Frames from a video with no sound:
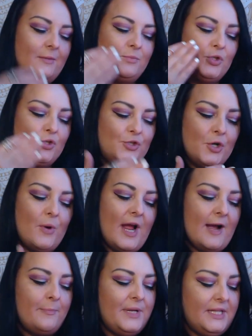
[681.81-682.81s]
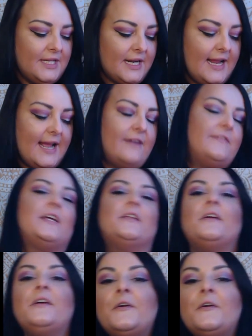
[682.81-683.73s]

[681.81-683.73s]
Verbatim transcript: I'm so happy that I have it.